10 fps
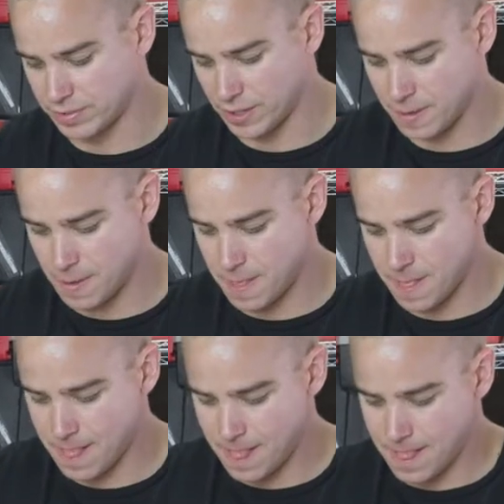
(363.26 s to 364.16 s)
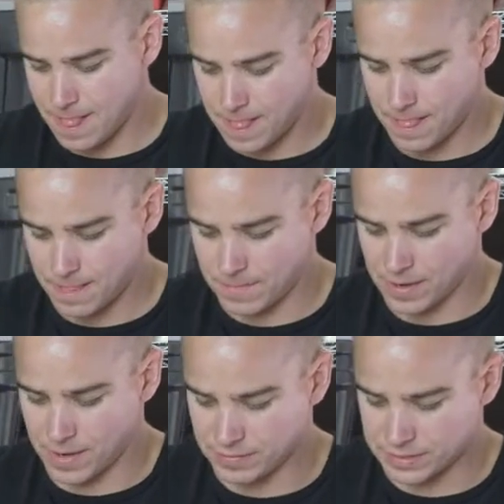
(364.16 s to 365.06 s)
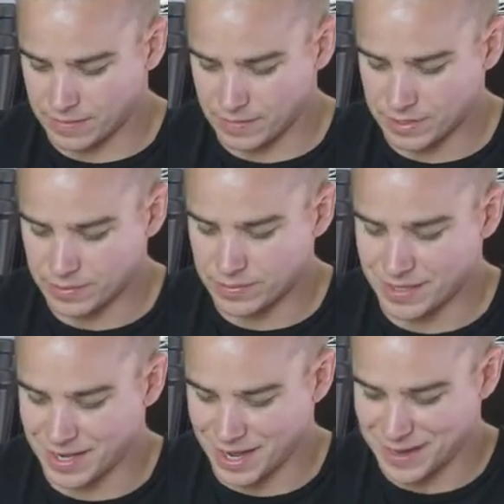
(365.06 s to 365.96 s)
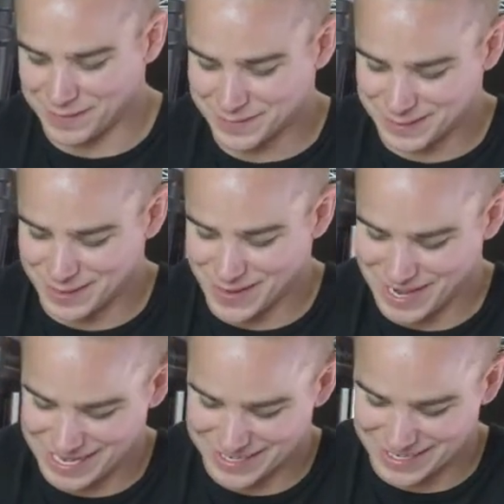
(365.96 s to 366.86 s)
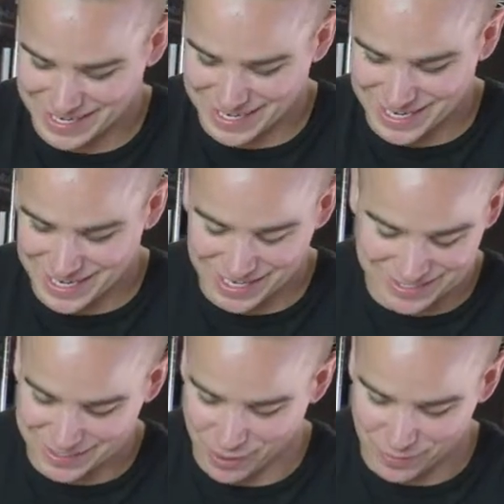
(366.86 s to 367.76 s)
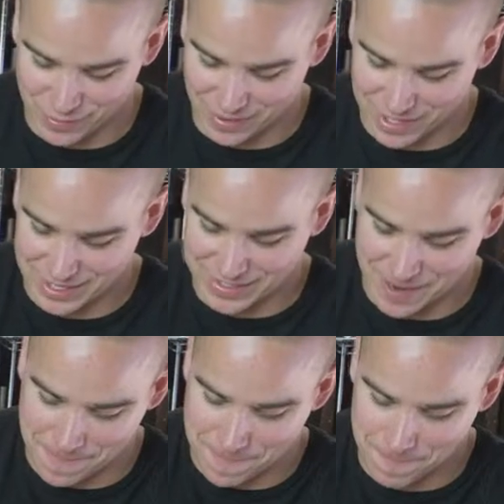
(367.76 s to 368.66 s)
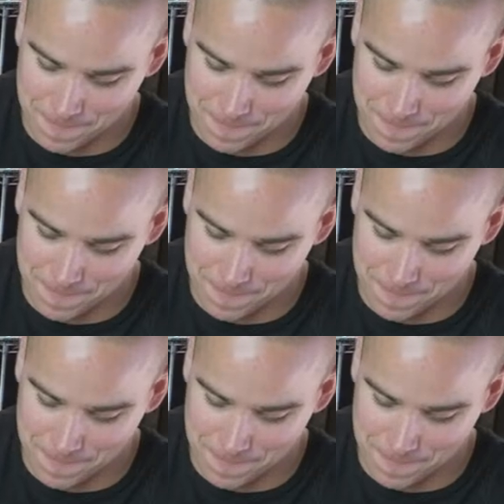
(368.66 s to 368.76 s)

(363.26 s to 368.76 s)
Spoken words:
But my grandma's not very good with a knife, so I just carve it all ahead of time.